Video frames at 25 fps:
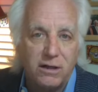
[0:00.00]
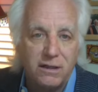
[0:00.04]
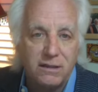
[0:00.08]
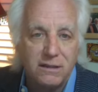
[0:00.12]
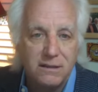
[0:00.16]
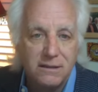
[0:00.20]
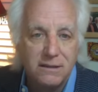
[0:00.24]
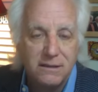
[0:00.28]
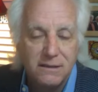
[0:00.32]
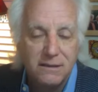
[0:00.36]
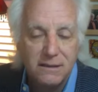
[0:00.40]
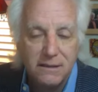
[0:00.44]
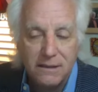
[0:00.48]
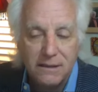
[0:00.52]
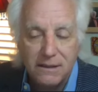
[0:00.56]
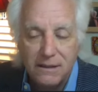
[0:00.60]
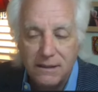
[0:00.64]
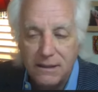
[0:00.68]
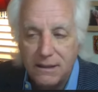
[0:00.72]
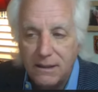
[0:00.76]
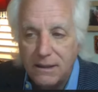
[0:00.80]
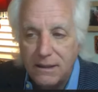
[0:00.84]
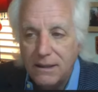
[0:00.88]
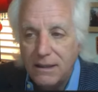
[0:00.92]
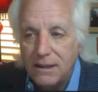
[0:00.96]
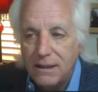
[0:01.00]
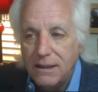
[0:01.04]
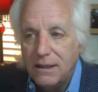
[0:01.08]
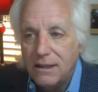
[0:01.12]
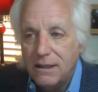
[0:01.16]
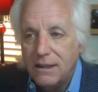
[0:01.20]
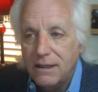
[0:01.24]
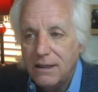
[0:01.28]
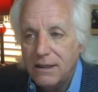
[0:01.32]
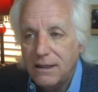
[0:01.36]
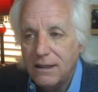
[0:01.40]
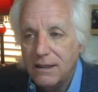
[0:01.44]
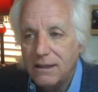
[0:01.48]
5 cents with
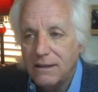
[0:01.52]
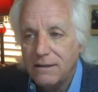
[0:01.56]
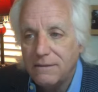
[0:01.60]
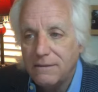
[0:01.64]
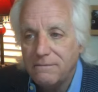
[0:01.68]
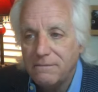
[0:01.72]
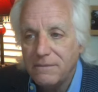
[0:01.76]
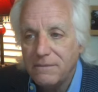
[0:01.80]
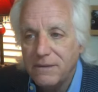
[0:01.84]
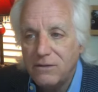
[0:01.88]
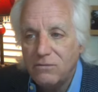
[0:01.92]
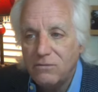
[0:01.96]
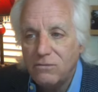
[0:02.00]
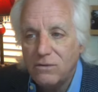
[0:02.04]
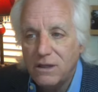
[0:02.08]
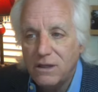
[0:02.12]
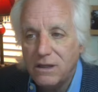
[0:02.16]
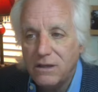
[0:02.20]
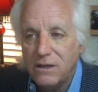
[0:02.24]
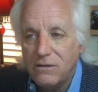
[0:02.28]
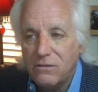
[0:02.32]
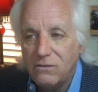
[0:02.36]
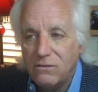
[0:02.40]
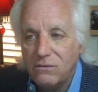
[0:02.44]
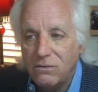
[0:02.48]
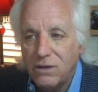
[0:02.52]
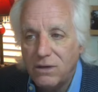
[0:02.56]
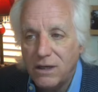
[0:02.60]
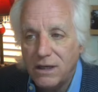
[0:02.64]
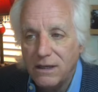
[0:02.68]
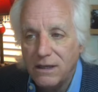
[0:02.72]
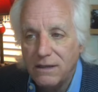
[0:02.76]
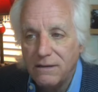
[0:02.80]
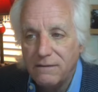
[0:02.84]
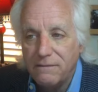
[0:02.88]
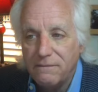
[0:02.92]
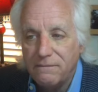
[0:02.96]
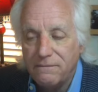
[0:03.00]
warrants.
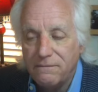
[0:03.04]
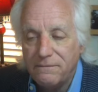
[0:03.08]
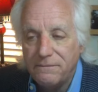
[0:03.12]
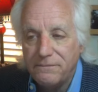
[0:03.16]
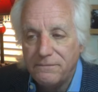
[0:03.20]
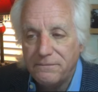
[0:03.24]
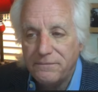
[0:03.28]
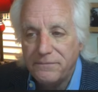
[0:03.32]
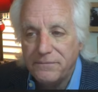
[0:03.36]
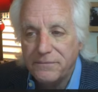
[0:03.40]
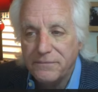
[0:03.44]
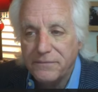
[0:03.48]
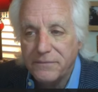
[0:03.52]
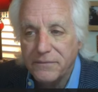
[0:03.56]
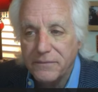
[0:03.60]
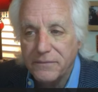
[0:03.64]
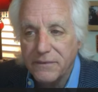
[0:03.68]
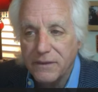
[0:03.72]
What